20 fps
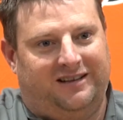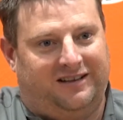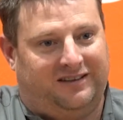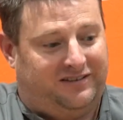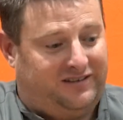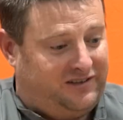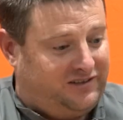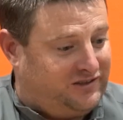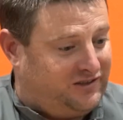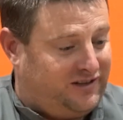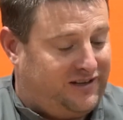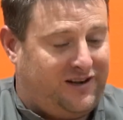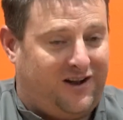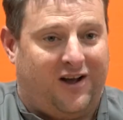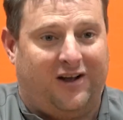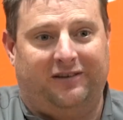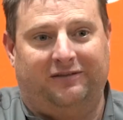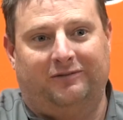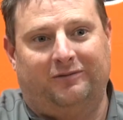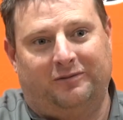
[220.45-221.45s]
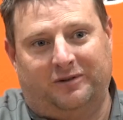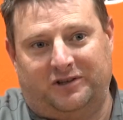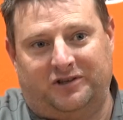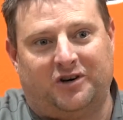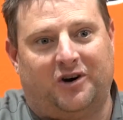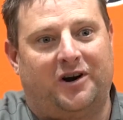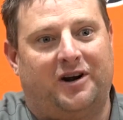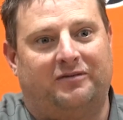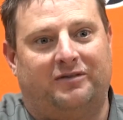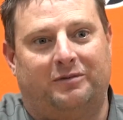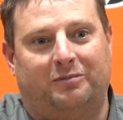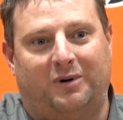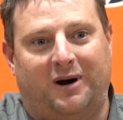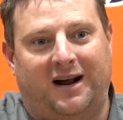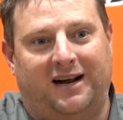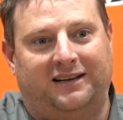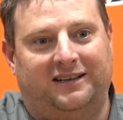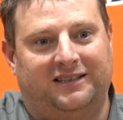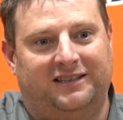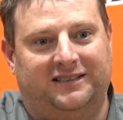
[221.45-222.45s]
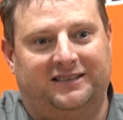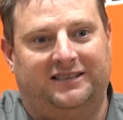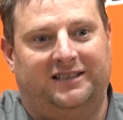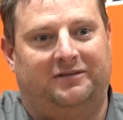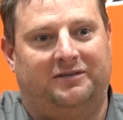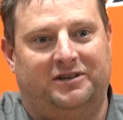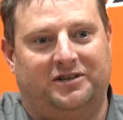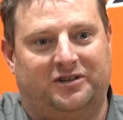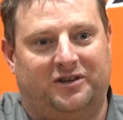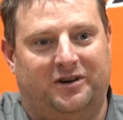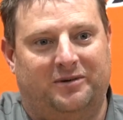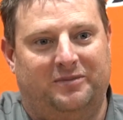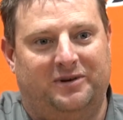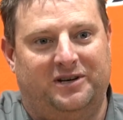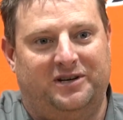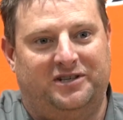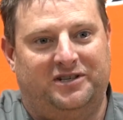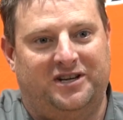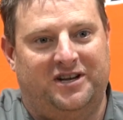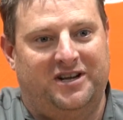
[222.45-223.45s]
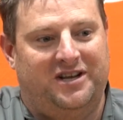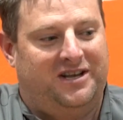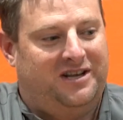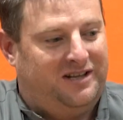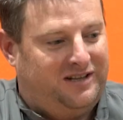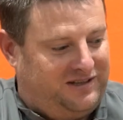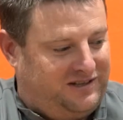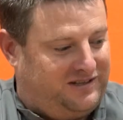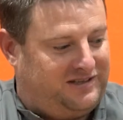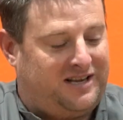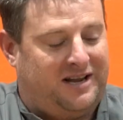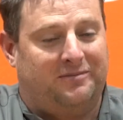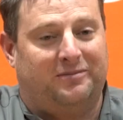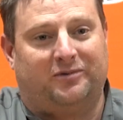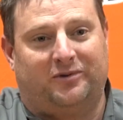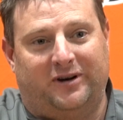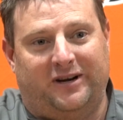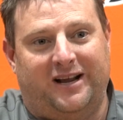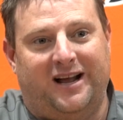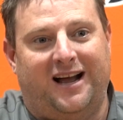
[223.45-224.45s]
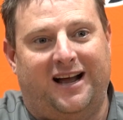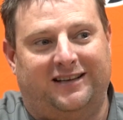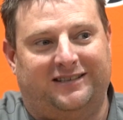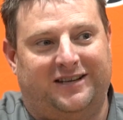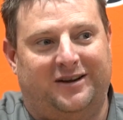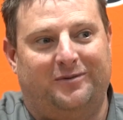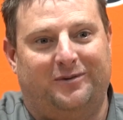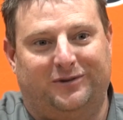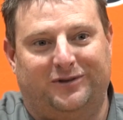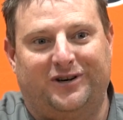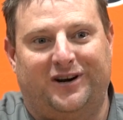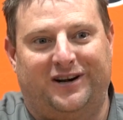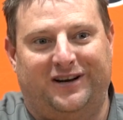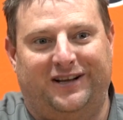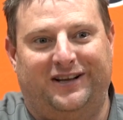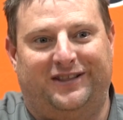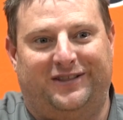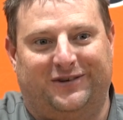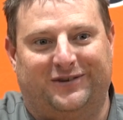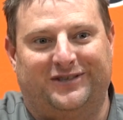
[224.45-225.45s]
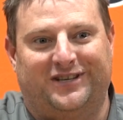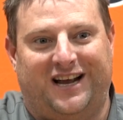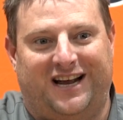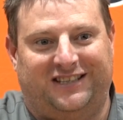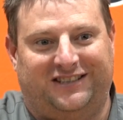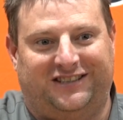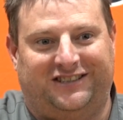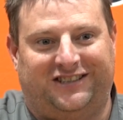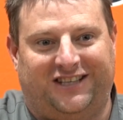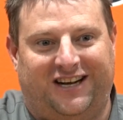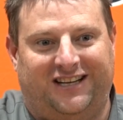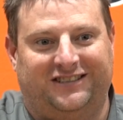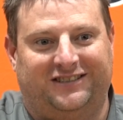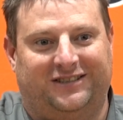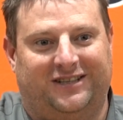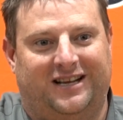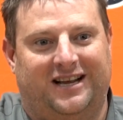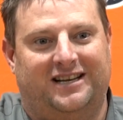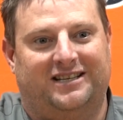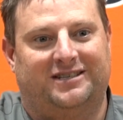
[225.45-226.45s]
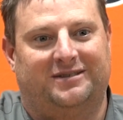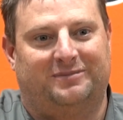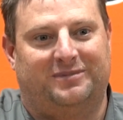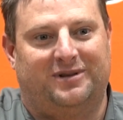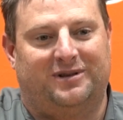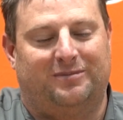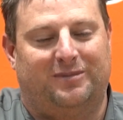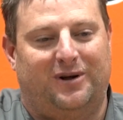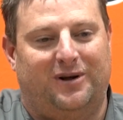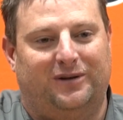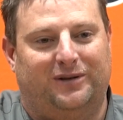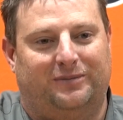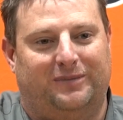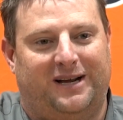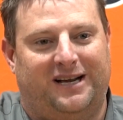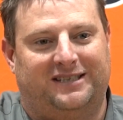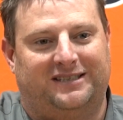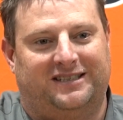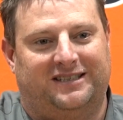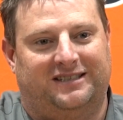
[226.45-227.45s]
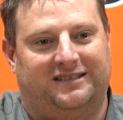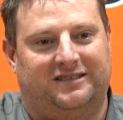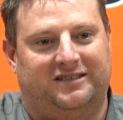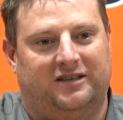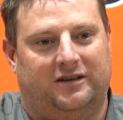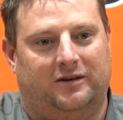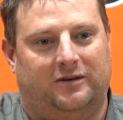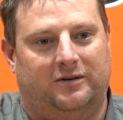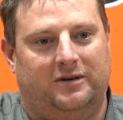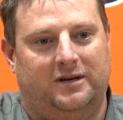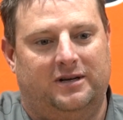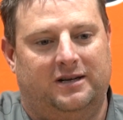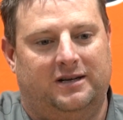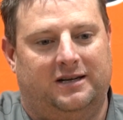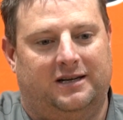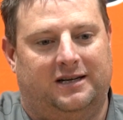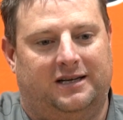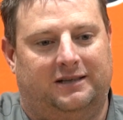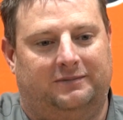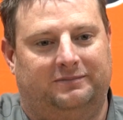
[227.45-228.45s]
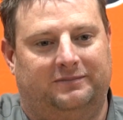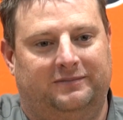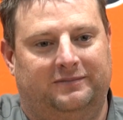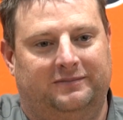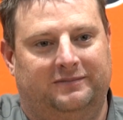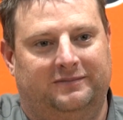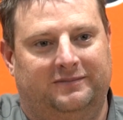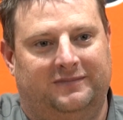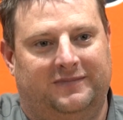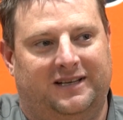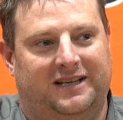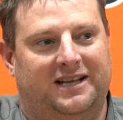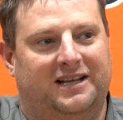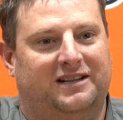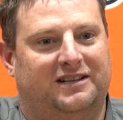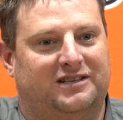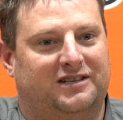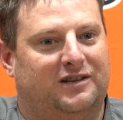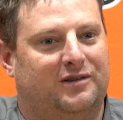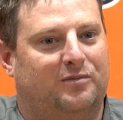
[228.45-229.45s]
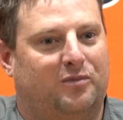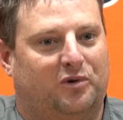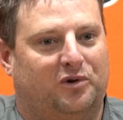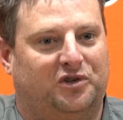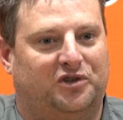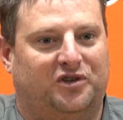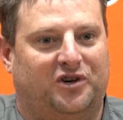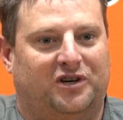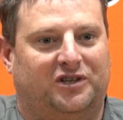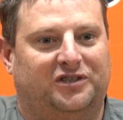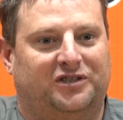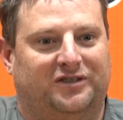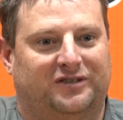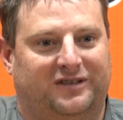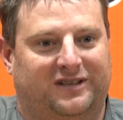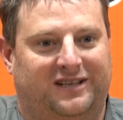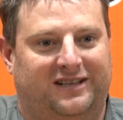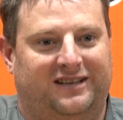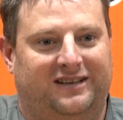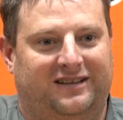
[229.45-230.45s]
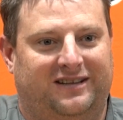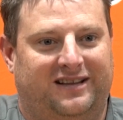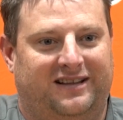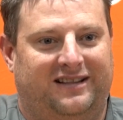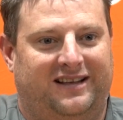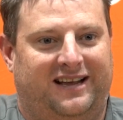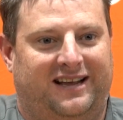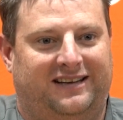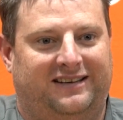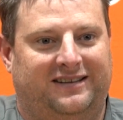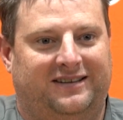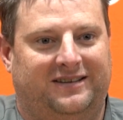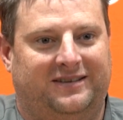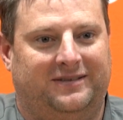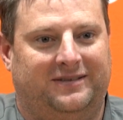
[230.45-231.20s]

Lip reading: Essentially, we chart every practice, every scrimmage, the same 3 guys. Hey, we're trying to get those guys the shots, the guys that put the ball in the basket. So, again, it's a little more structured than that.